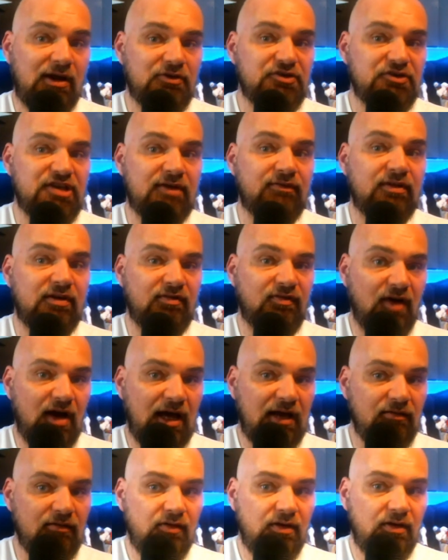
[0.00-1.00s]

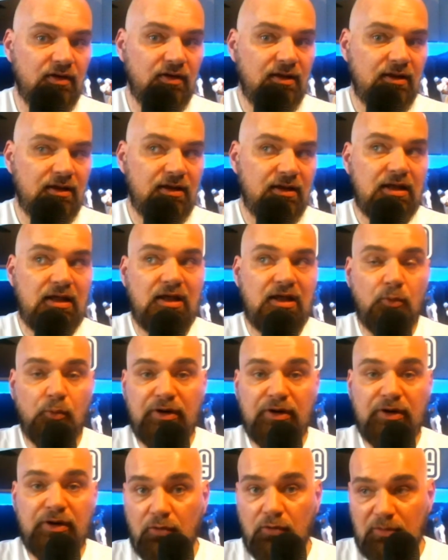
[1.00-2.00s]
7-5. We
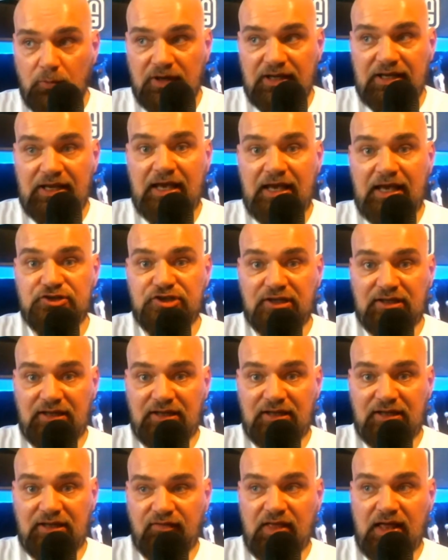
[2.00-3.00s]
know that Ricky Henderson led
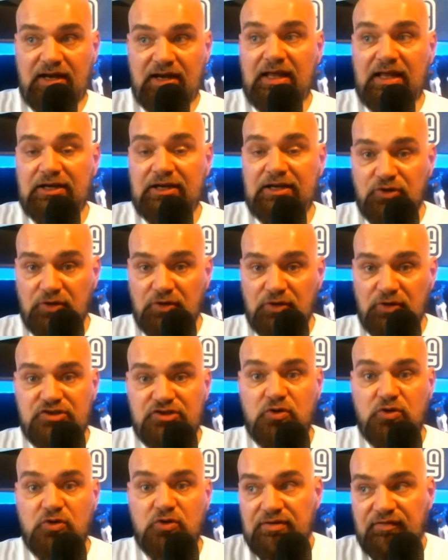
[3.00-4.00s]
off that inning, so he
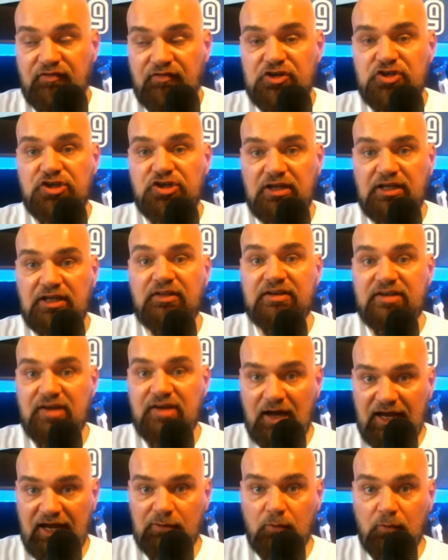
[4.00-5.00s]
scores officially the
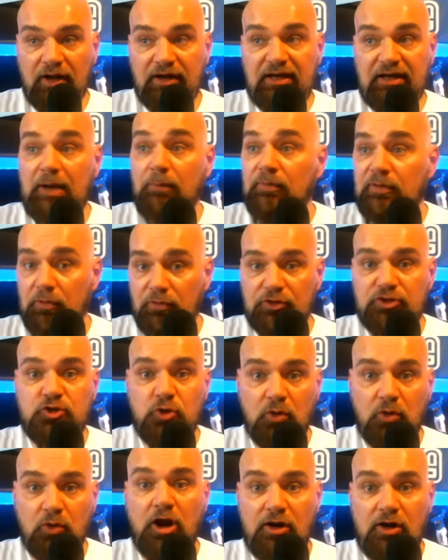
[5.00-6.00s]
tying run, and we know that Joe
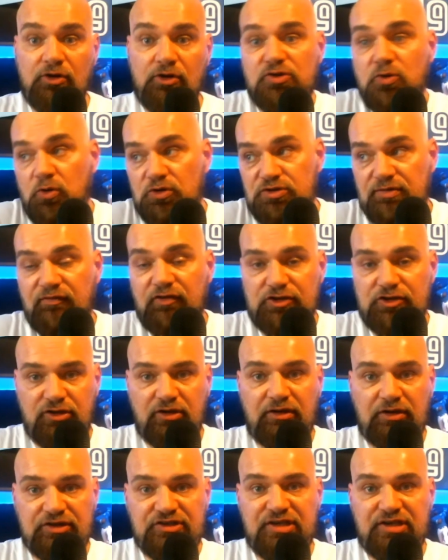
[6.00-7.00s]
Carter scores officially
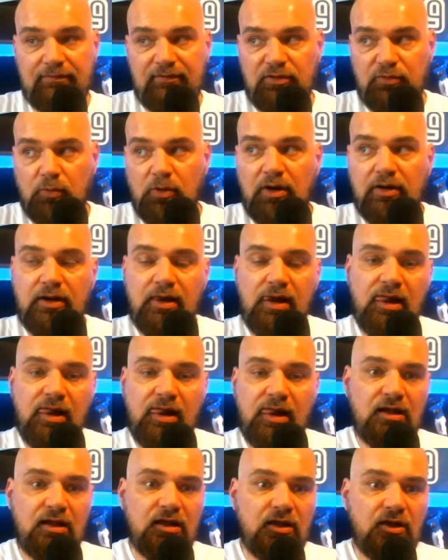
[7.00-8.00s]
the 7th run.
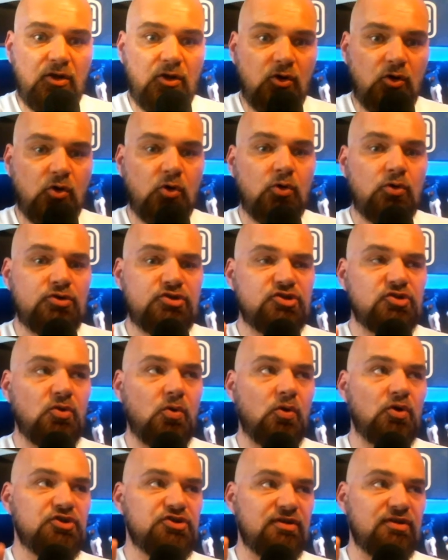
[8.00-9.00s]
Who
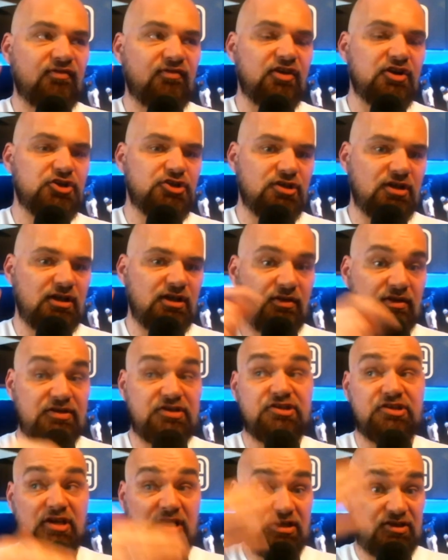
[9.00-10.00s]
scores officially the
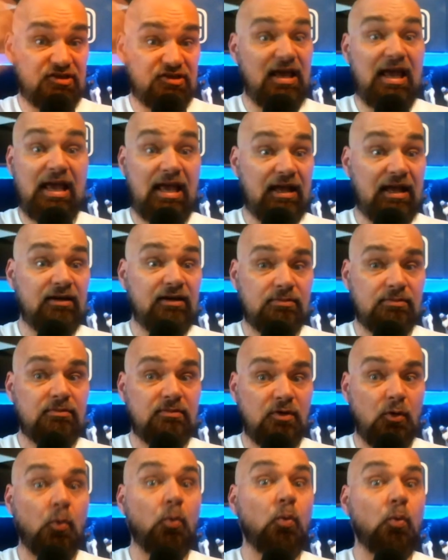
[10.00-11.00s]
6th and
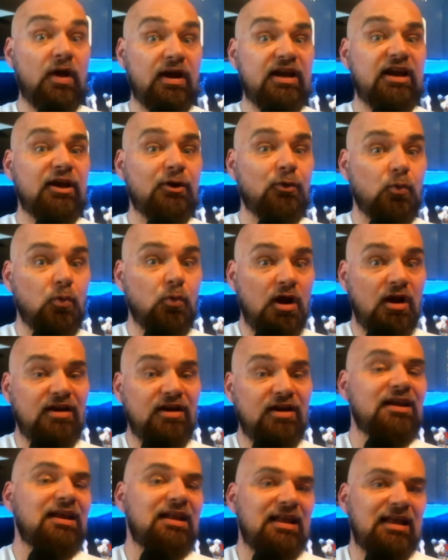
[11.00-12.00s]
winning run
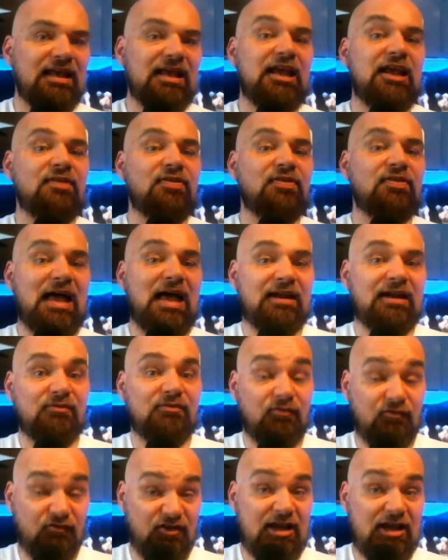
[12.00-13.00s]
in that
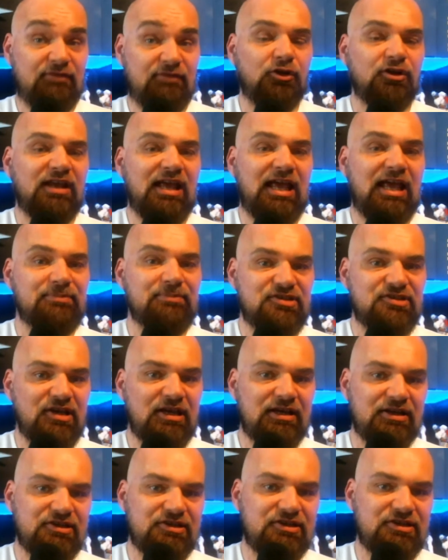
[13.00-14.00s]
fateful Game
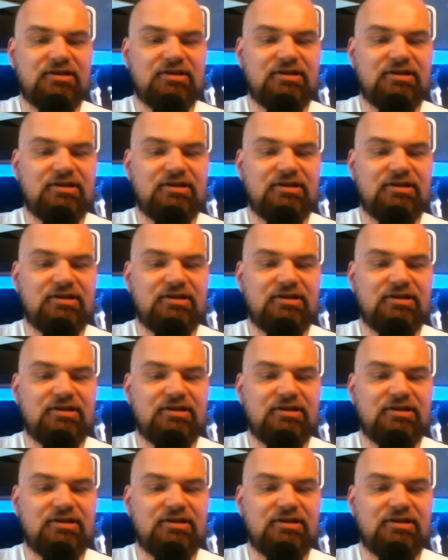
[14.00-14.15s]
6?